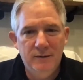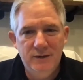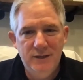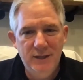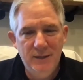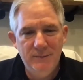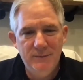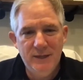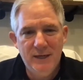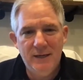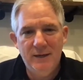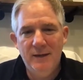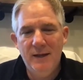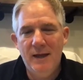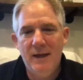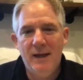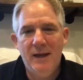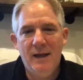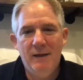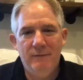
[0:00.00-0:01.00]
tips out of
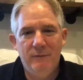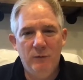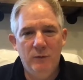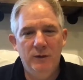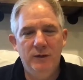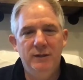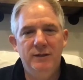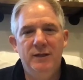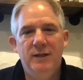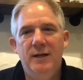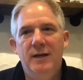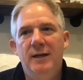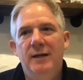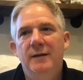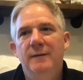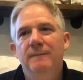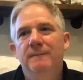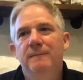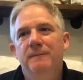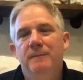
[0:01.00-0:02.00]
that hat for you
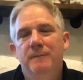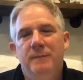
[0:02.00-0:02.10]
today.